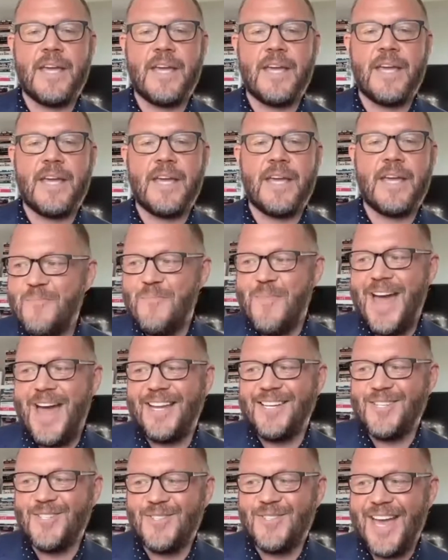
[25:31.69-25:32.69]
So how do you
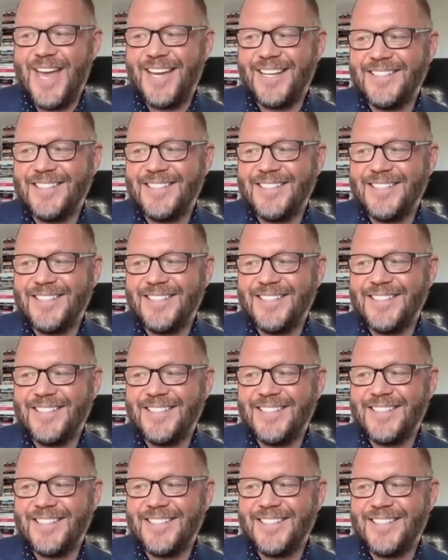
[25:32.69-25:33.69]
manage
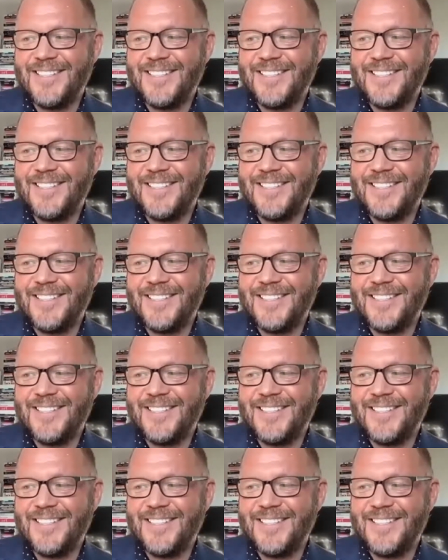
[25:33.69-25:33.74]
that,